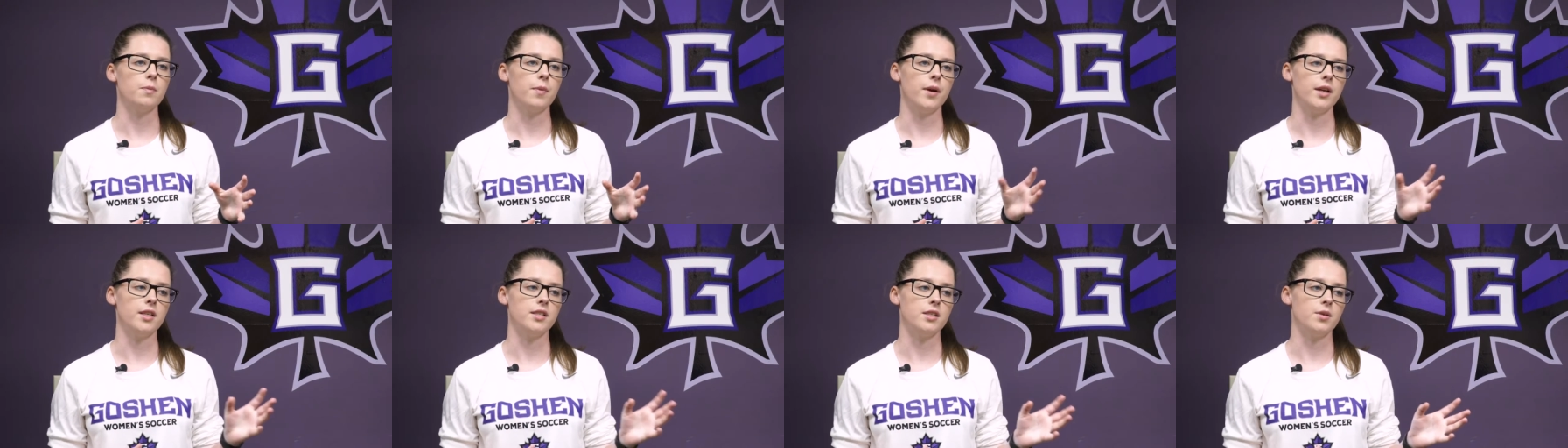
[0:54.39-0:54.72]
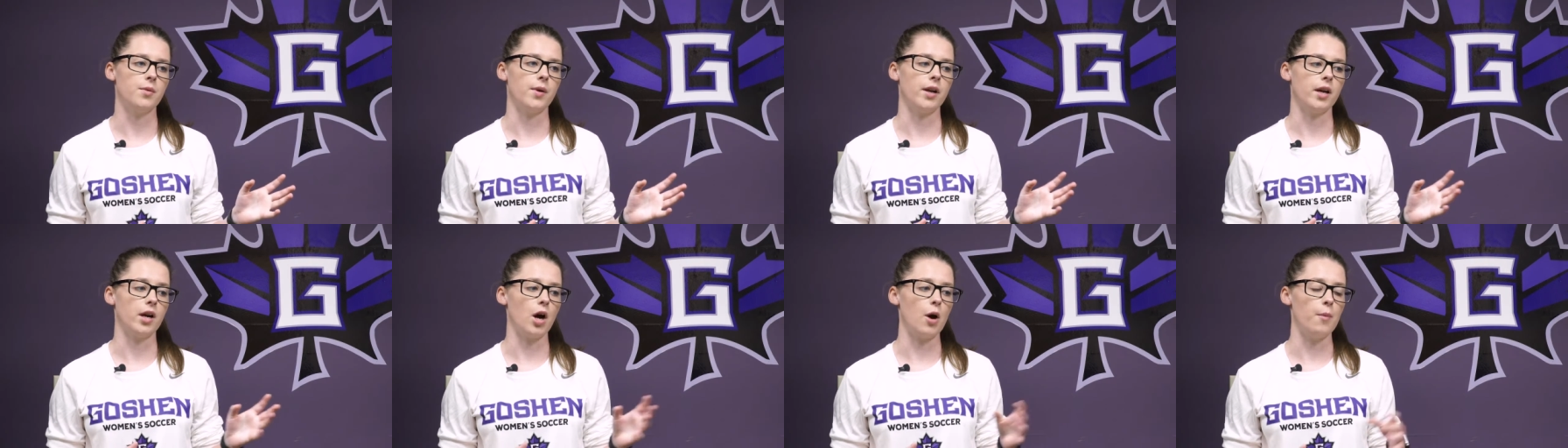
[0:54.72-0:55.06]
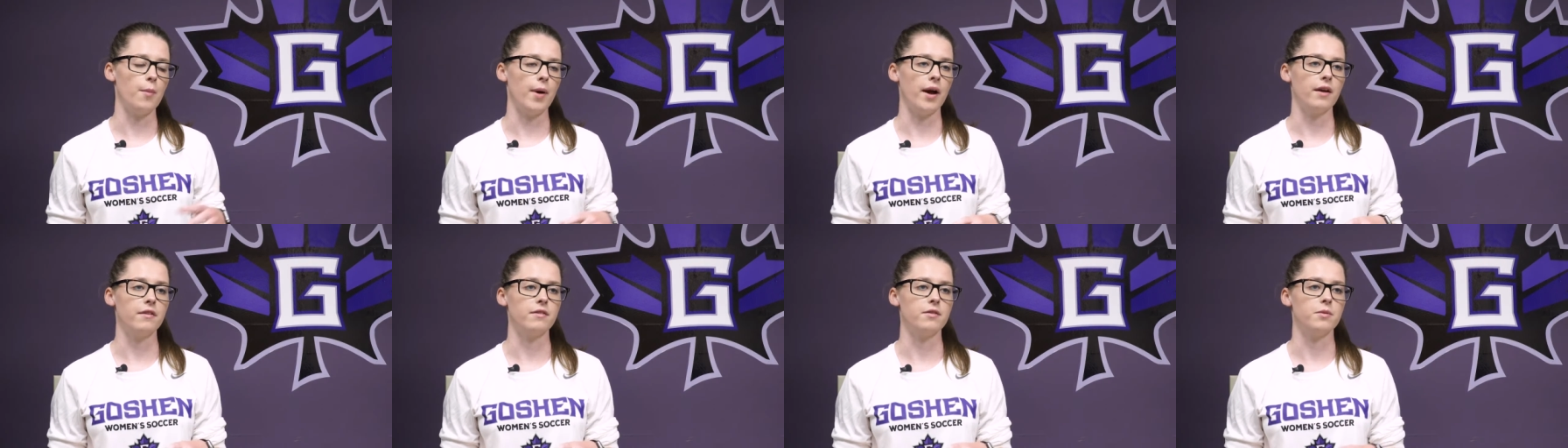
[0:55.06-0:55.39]
basically when I got
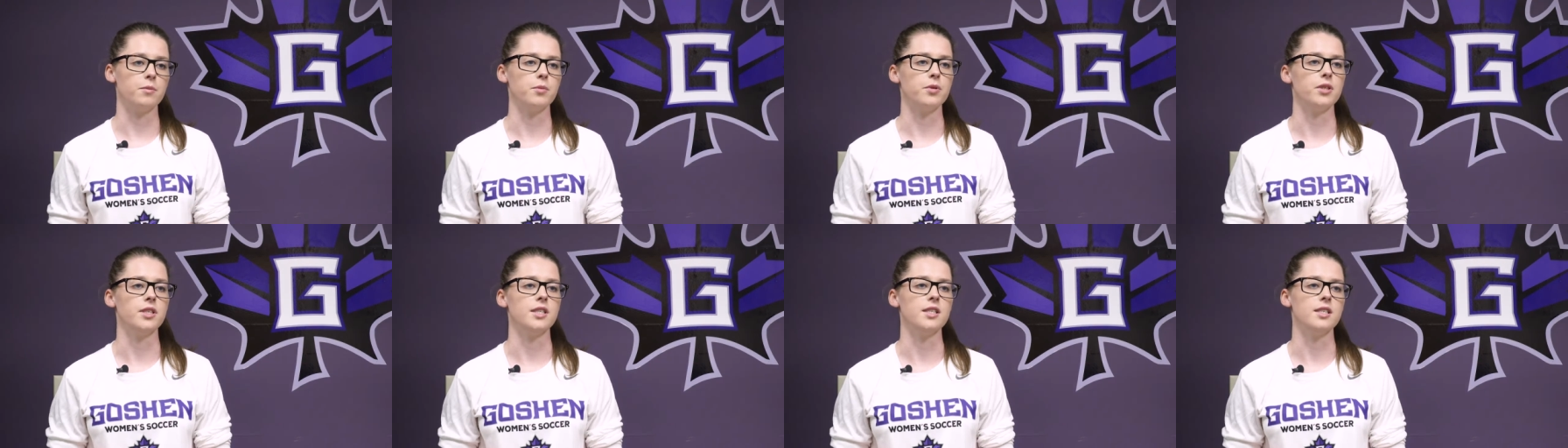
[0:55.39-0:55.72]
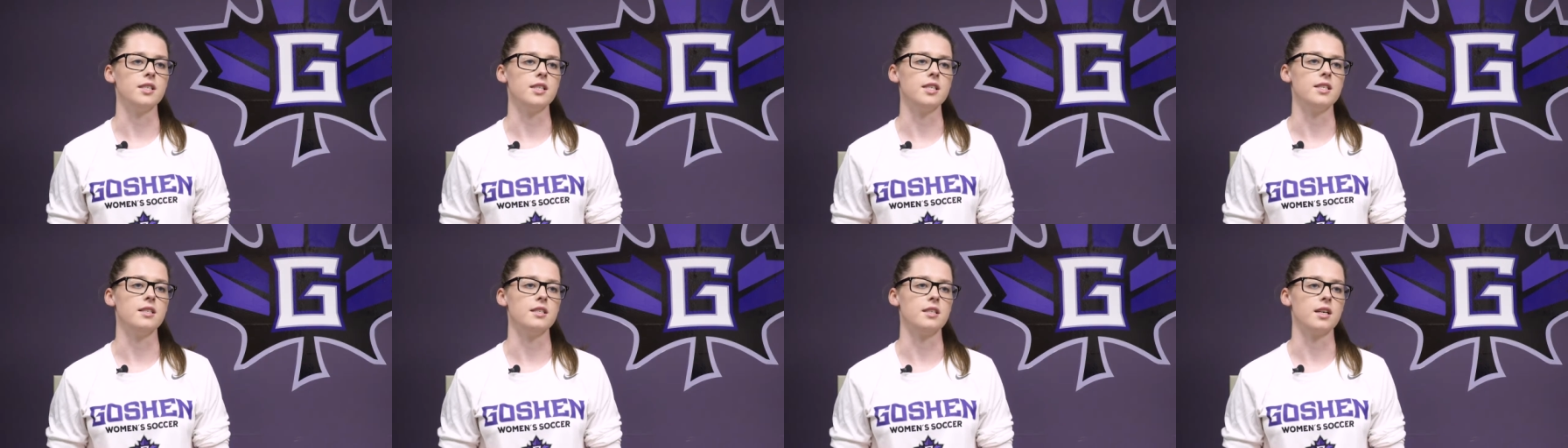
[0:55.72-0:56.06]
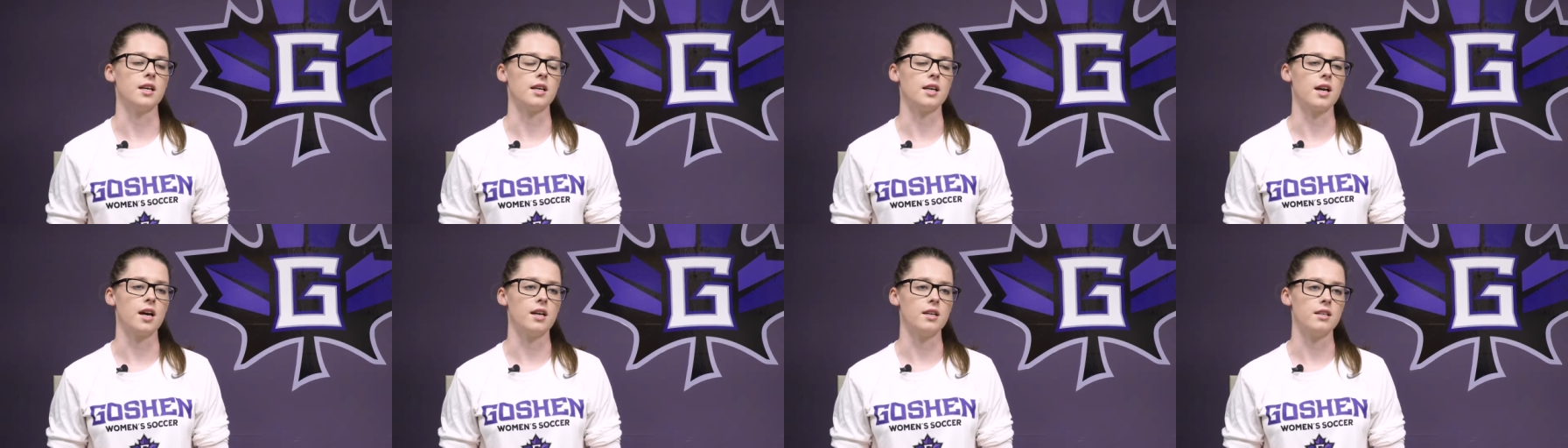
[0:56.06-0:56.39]
back from pre-season,
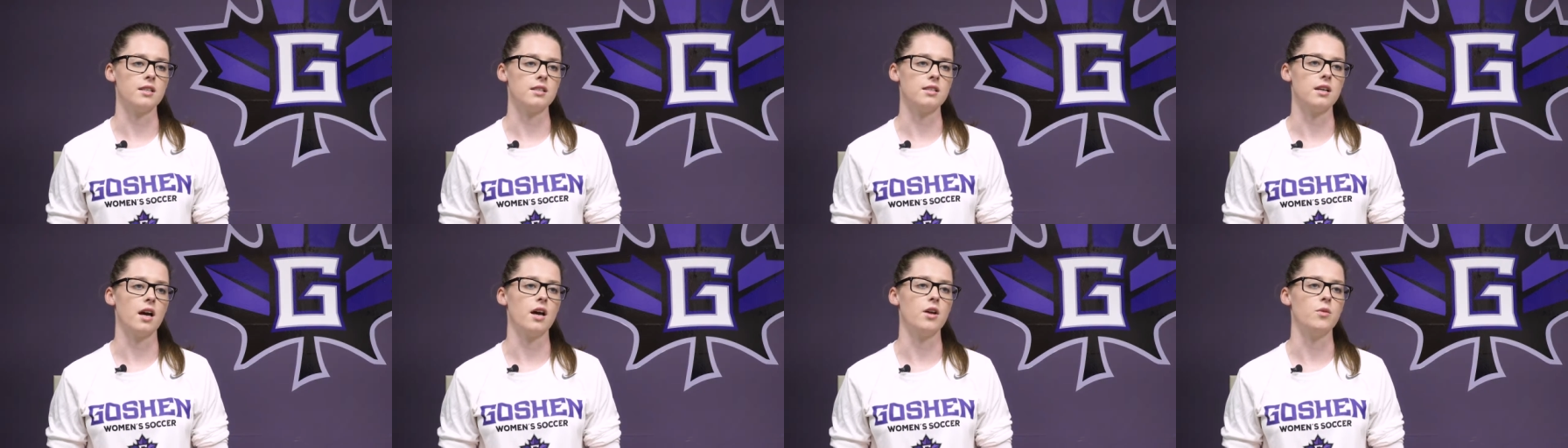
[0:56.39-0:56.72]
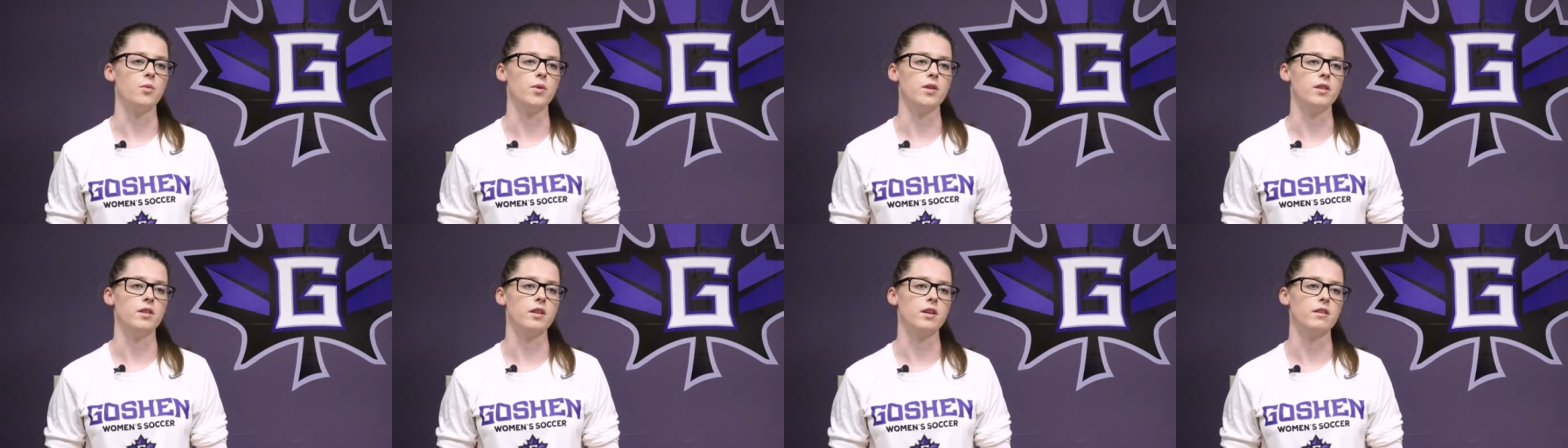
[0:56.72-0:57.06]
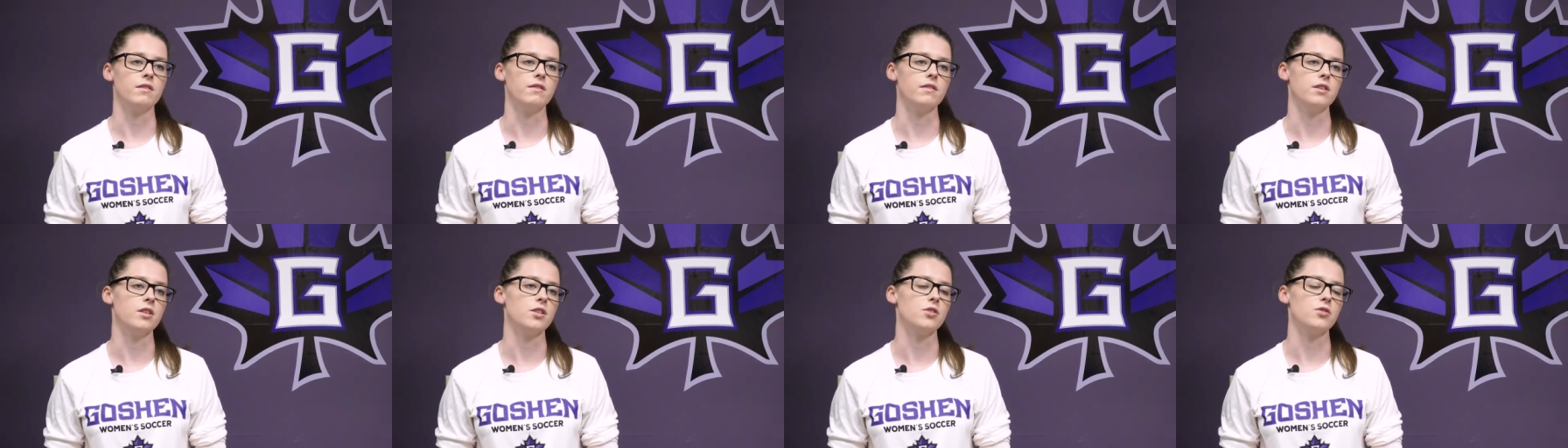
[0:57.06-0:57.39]
I kind of started with the
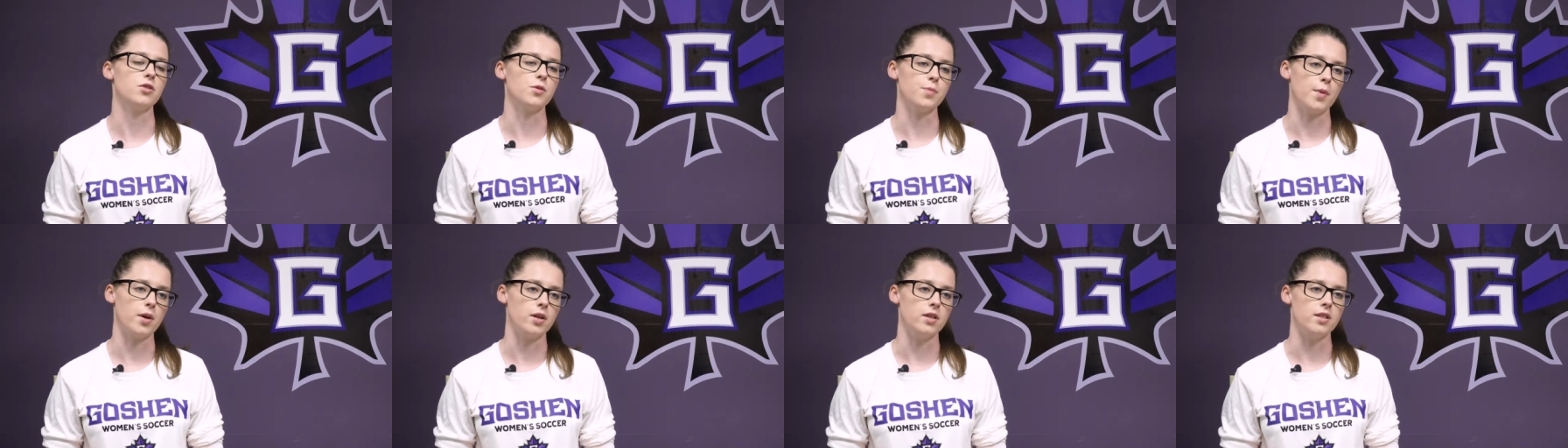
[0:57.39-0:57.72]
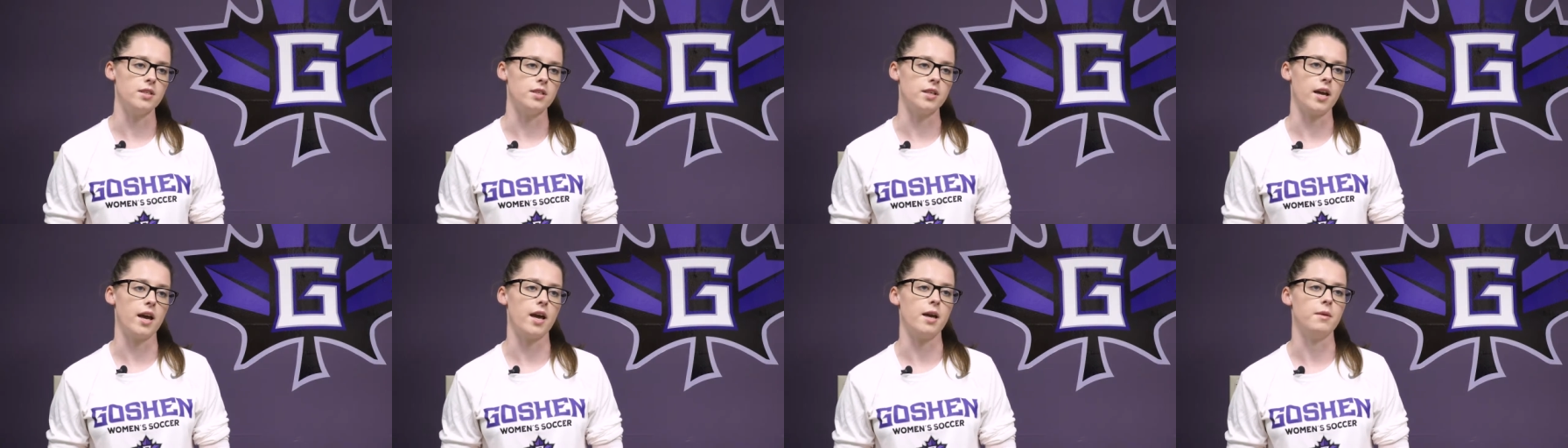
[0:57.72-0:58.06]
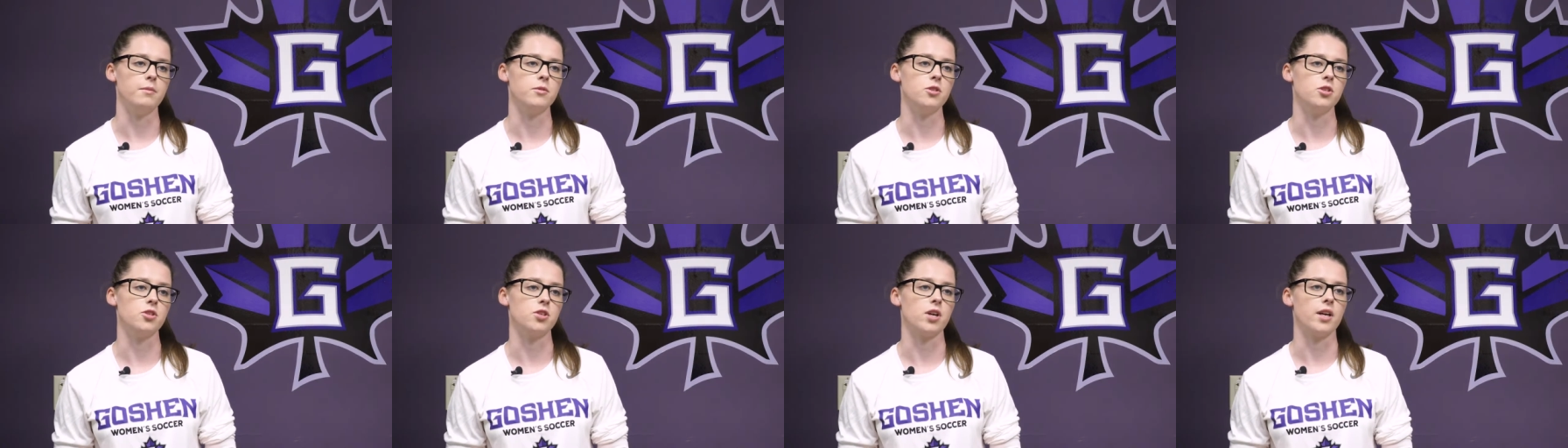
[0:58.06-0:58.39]
first responders
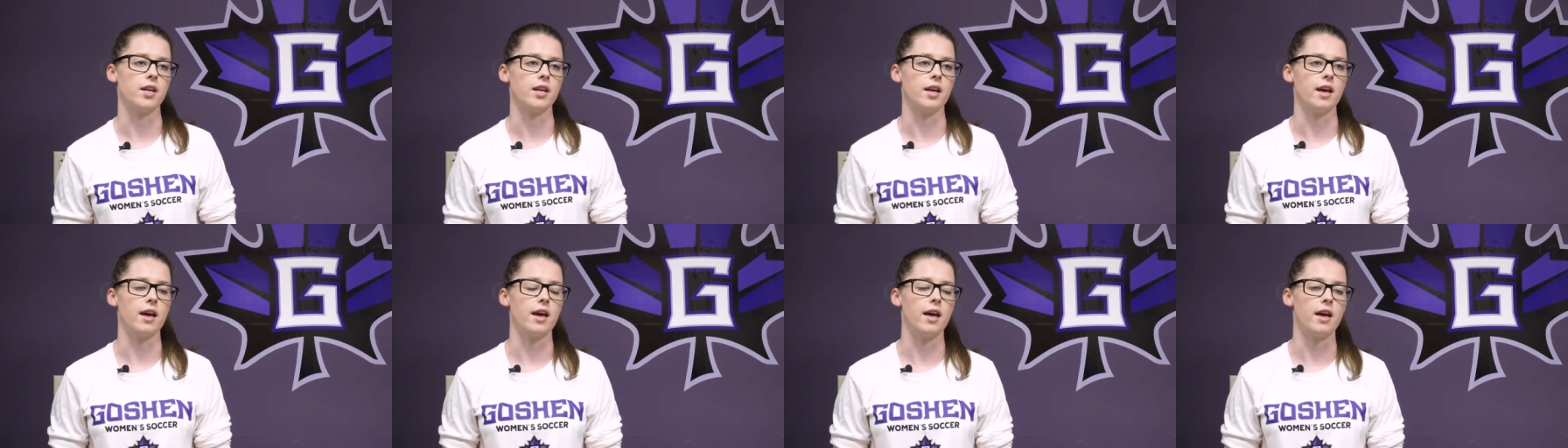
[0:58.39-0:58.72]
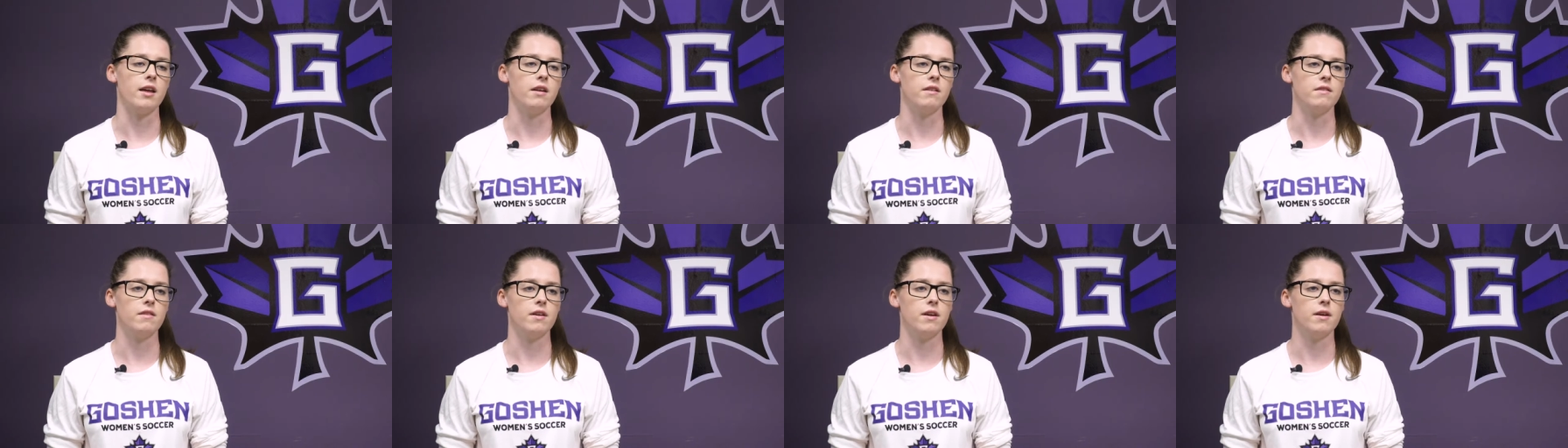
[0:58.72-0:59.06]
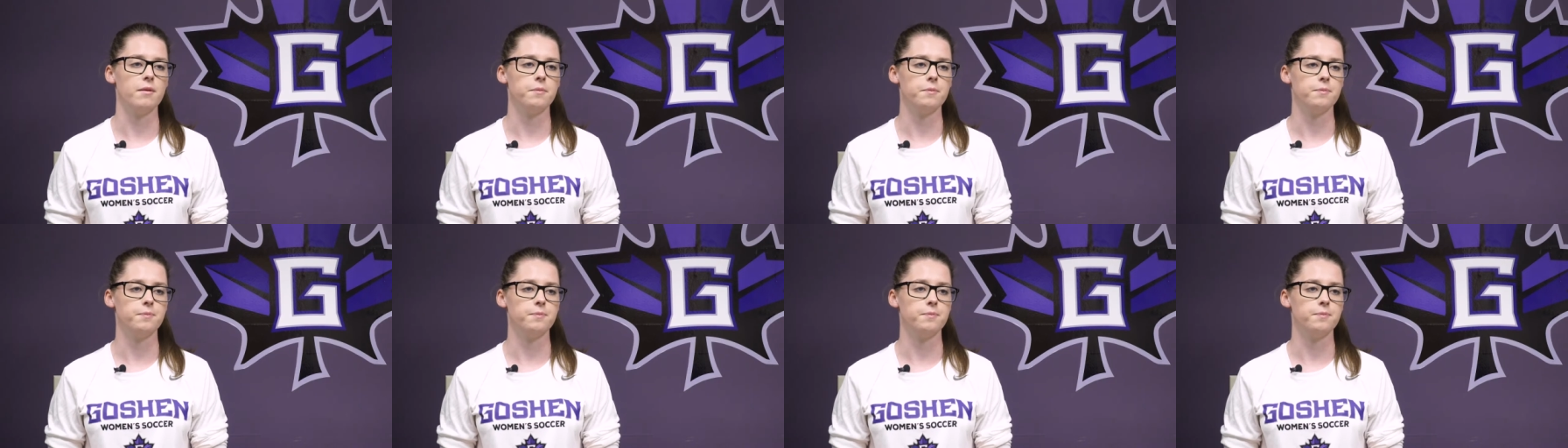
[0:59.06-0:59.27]
game to try and get ahead of it.